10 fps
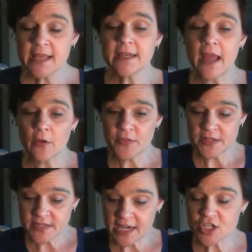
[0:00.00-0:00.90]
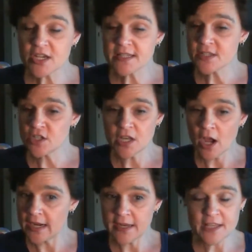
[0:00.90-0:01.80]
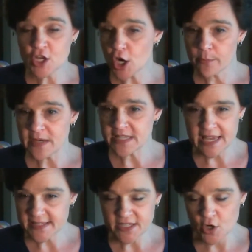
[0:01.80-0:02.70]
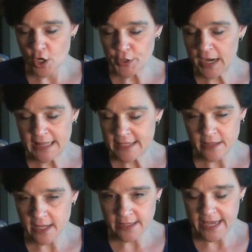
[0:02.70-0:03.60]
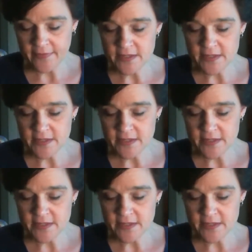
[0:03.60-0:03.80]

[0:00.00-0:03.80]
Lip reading: Now, this section is not anything you're going to be tested on or anything like that.